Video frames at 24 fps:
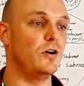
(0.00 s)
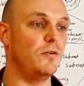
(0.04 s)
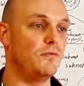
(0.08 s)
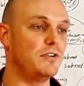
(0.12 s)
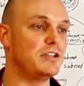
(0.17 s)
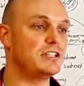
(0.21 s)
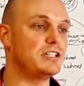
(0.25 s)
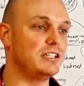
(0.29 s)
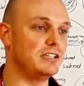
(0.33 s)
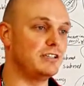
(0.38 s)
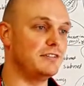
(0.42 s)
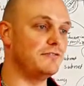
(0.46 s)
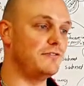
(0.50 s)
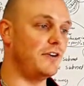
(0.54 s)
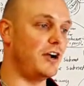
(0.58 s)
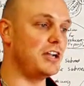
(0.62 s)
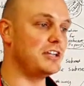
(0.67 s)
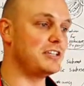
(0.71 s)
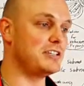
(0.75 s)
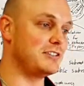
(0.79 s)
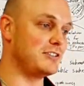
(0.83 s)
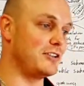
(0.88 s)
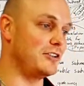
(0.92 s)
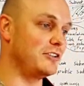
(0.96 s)
obviously,
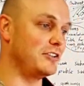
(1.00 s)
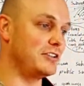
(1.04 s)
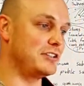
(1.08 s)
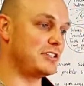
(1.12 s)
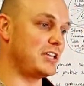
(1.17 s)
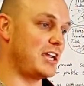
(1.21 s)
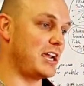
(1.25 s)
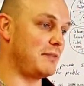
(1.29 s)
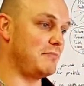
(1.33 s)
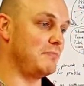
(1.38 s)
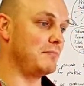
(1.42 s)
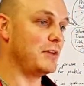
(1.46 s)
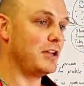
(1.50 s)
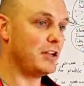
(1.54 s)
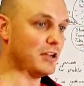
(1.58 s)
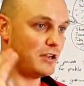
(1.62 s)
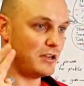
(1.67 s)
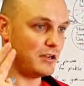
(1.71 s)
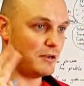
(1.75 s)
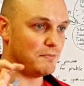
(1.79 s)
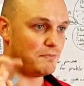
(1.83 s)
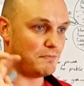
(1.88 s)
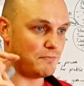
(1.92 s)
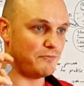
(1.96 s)
devices on the same
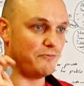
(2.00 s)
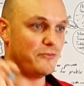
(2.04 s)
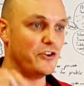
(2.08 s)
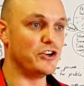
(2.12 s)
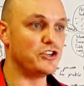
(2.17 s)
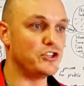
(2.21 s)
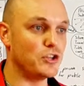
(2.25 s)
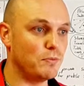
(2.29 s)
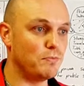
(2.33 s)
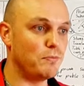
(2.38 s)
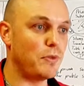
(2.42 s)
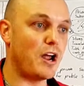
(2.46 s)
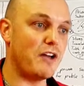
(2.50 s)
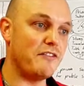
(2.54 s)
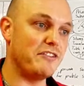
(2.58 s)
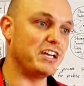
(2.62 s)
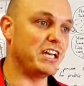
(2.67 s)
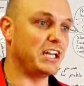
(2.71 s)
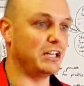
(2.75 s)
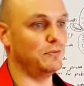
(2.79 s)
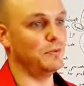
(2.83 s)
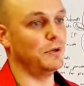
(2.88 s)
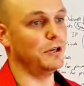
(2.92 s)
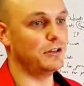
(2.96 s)
virtual private
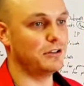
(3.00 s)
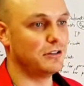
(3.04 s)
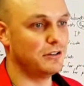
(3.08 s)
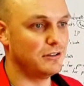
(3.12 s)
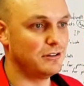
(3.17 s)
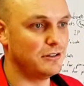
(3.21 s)
network.